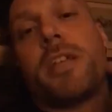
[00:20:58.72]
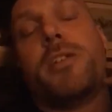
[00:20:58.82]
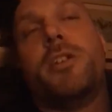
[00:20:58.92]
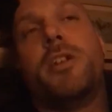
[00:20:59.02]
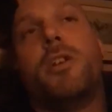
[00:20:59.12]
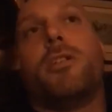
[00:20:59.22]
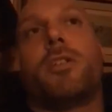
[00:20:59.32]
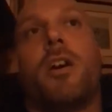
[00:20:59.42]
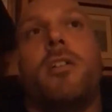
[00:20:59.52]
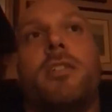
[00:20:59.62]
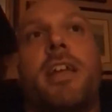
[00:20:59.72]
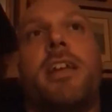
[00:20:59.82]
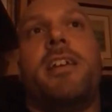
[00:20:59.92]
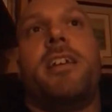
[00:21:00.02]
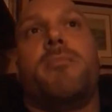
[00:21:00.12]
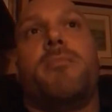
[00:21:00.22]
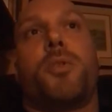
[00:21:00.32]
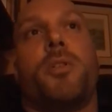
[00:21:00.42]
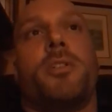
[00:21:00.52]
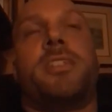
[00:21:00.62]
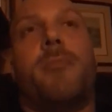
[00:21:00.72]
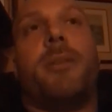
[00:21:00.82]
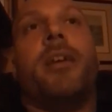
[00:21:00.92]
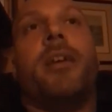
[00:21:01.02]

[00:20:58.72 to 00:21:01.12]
you're tall and lanky and I'm short and stubby.